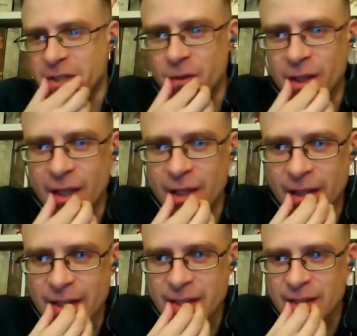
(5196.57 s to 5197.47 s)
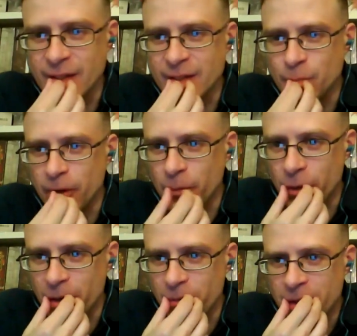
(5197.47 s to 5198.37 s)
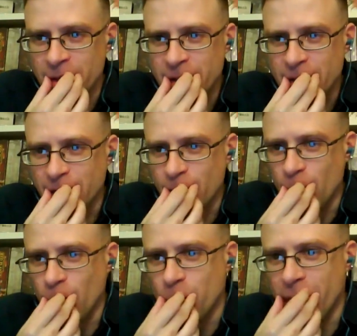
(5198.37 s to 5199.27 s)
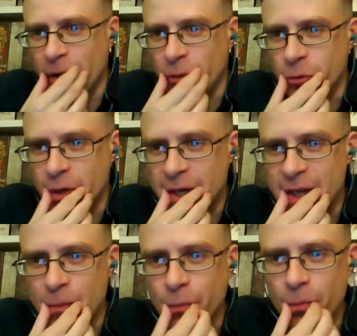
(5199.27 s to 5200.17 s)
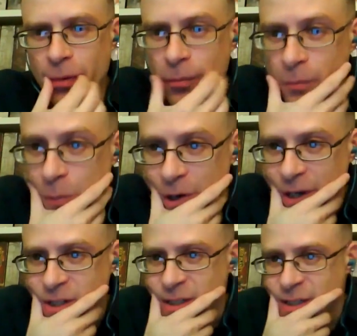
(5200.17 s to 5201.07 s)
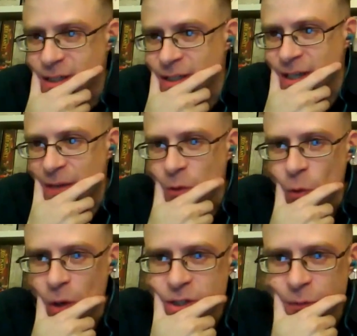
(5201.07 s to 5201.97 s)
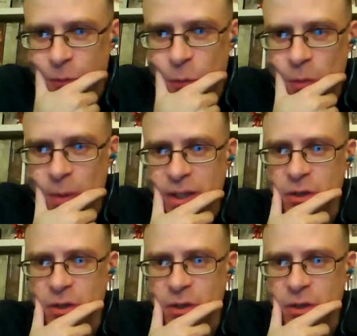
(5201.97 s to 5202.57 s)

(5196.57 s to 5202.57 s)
with that, and that's part of the problem. Okay, Earthbound 3D Production says, I have a question for Reuben.